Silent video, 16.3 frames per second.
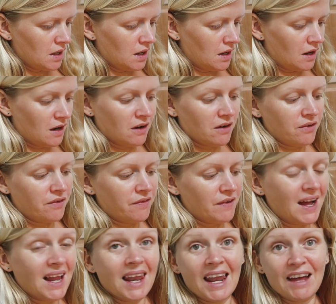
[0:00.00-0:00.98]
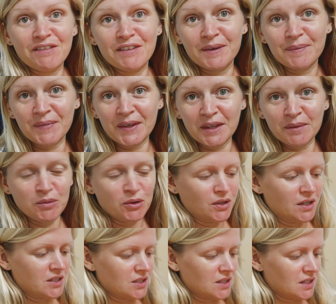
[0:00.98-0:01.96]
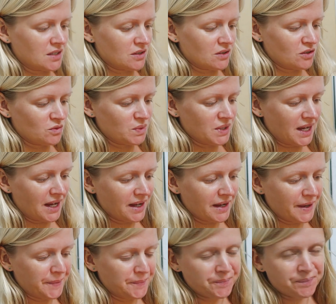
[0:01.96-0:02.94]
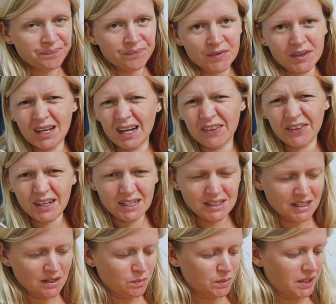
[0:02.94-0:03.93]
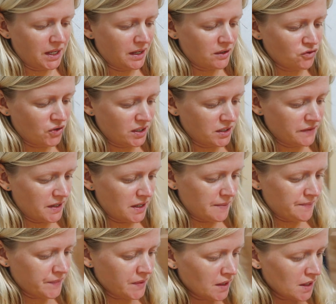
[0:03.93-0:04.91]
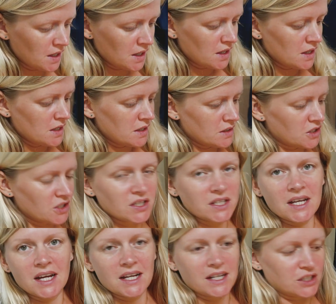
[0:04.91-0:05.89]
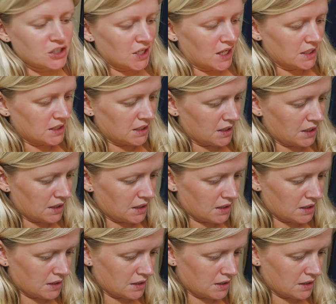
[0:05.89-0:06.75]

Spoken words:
at 11:30 in the morning, so that's good. We get I think I said we get a transfer to the jetty,